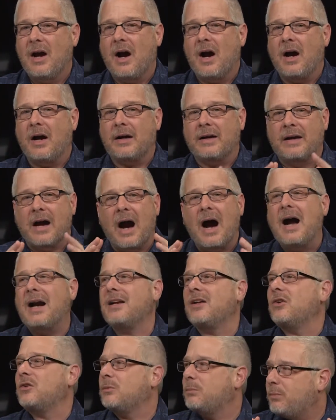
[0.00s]
uh, God
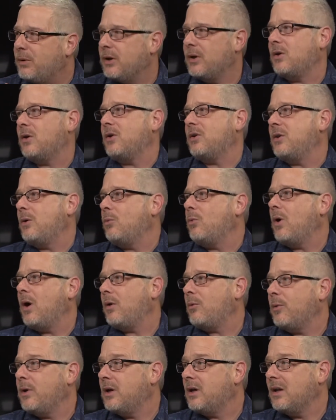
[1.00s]
is bigger than
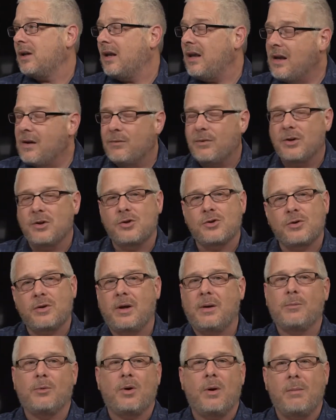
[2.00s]
what we could even
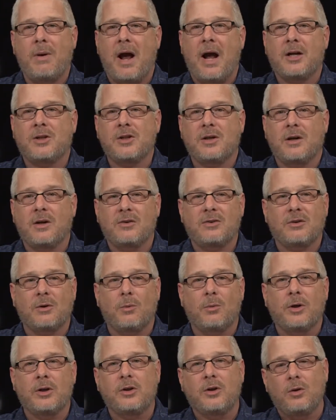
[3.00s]
dream or imagine. And so,
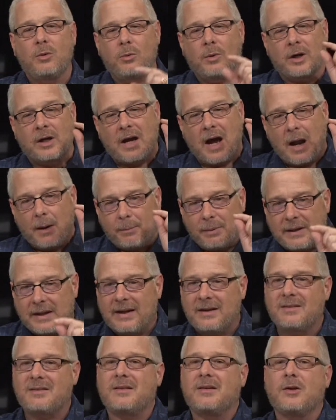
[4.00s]
when you when God
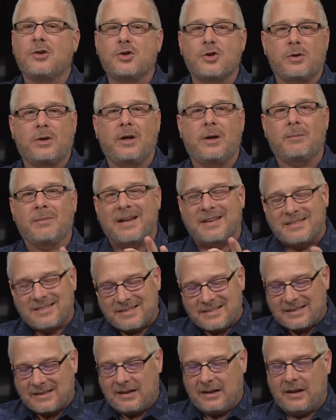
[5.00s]
plants the dream, that
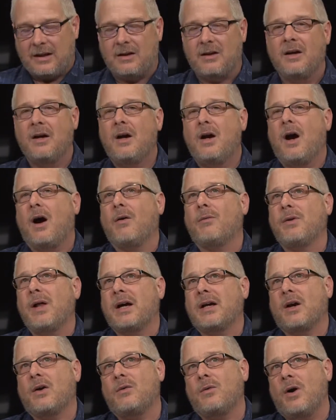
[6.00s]
seed of
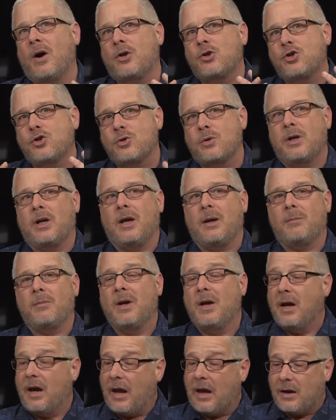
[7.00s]
like a, a dream,
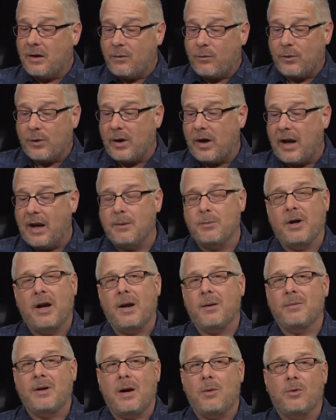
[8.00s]
and for
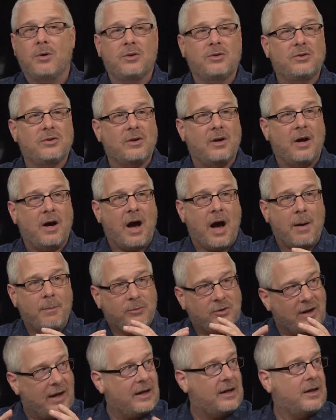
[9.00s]
Abraham, that was, uh, I'm
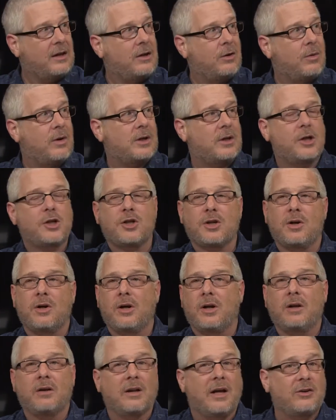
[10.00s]
taking you on a
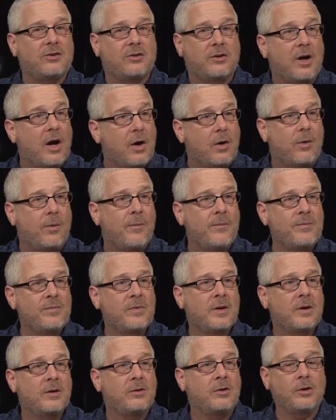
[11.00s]
journey. Let's go.
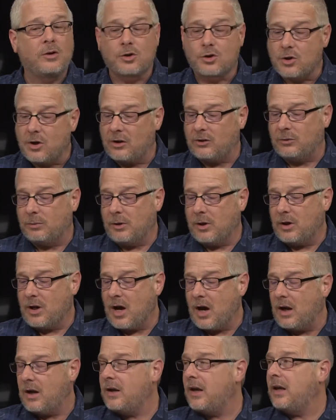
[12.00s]
Do you trust me or
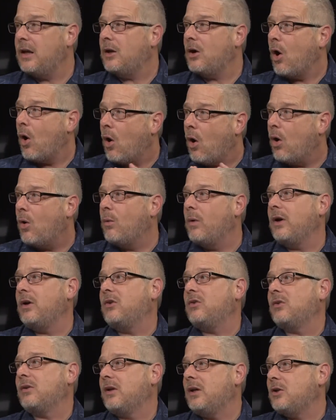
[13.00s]
not? It
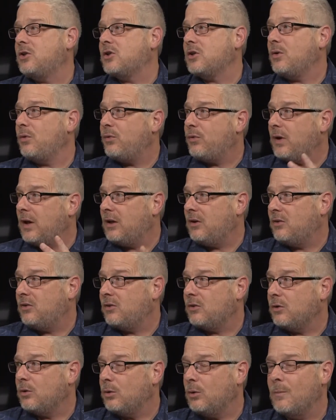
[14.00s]
always leads you to phase
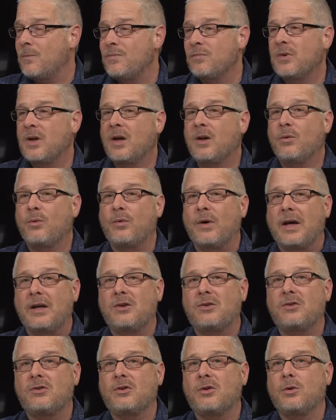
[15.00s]
two.
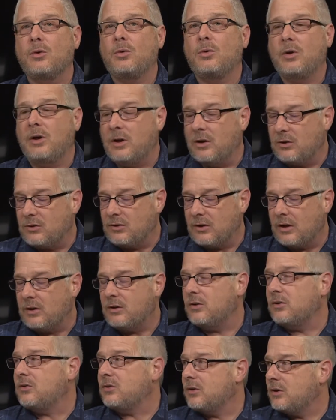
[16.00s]
Phase two is a
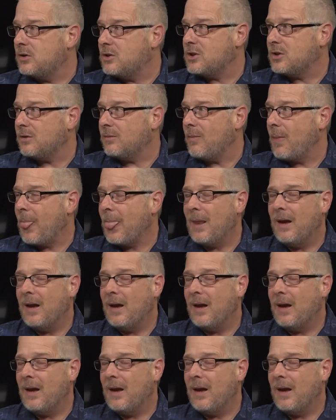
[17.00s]
decision,